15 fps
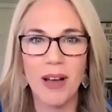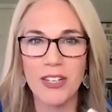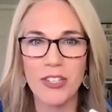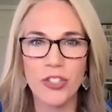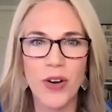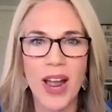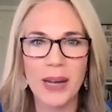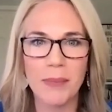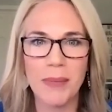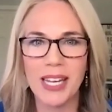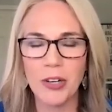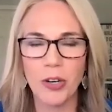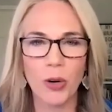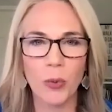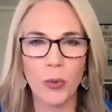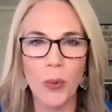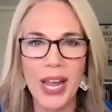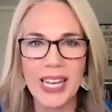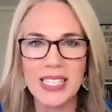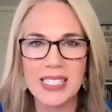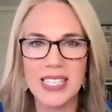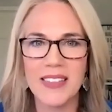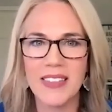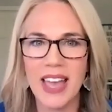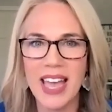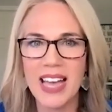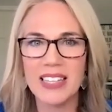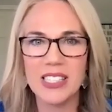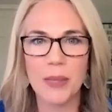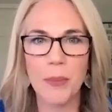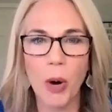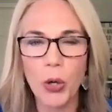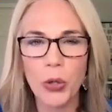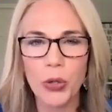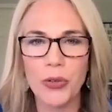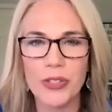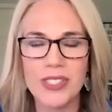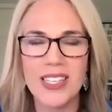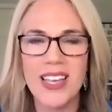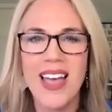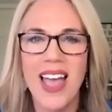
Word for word: a track meet or a race and they had some hurdles